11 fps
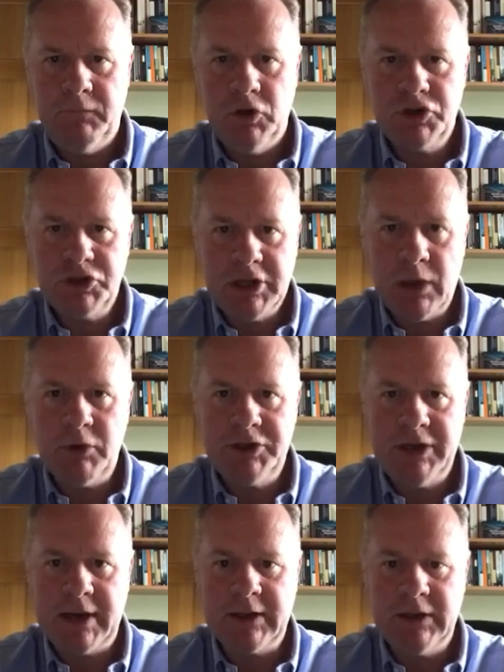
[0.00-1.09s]
if you're still
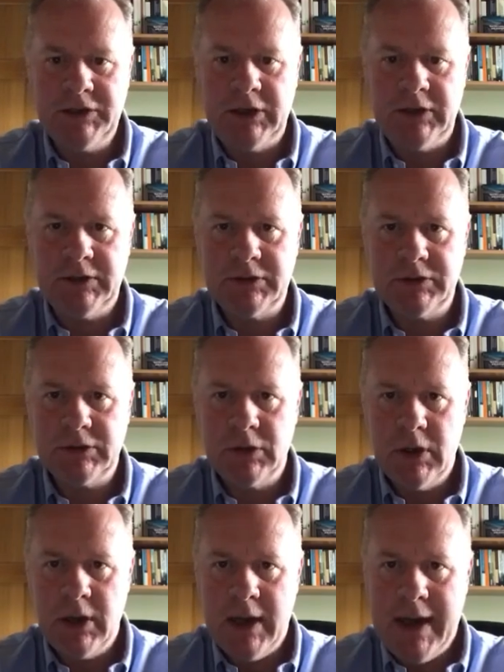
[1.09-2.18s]
rejecting Jesus,
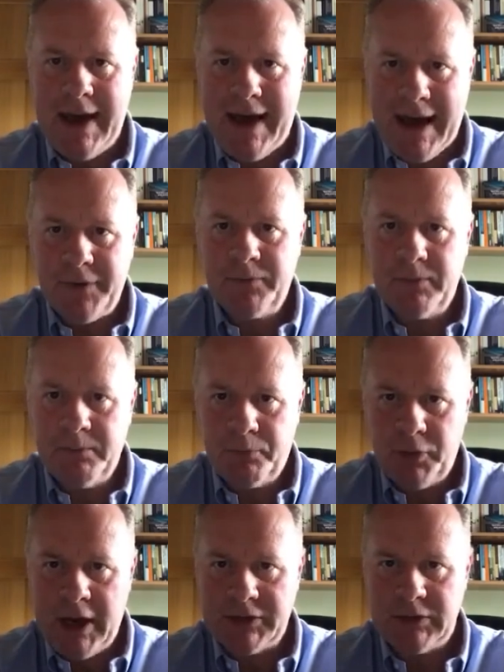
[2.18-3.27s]
at
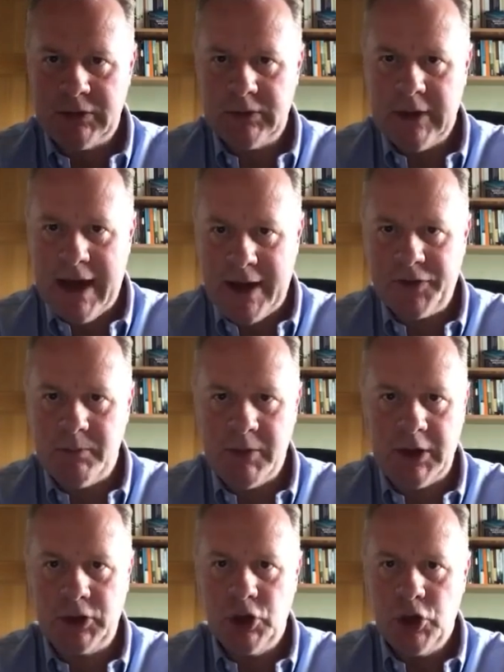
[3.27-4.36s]
present, at the
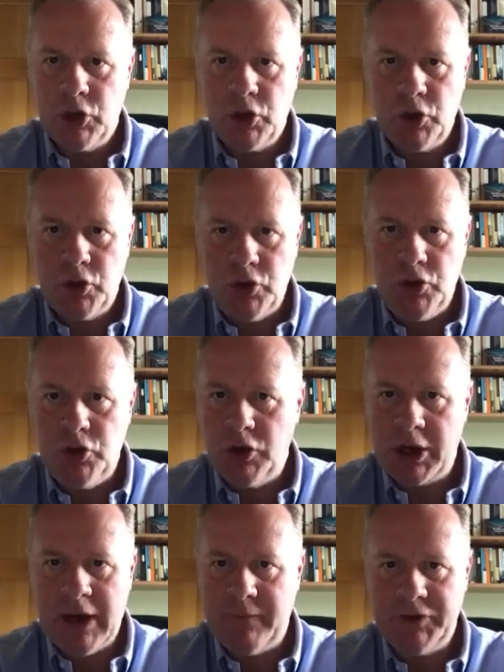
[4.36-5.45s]
minute, you do
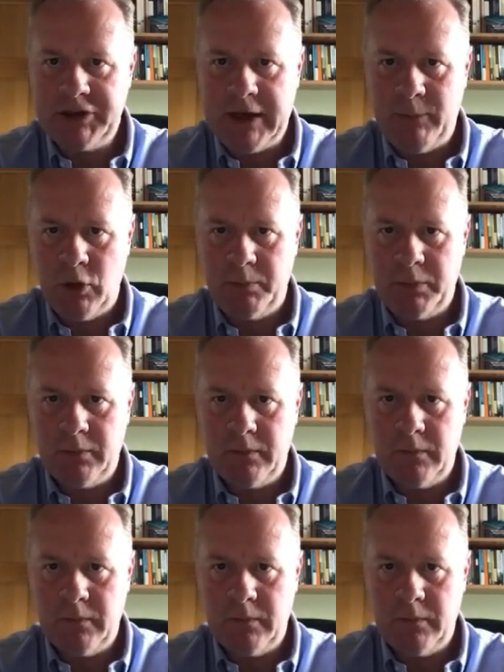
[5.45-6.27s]
not have the same hope.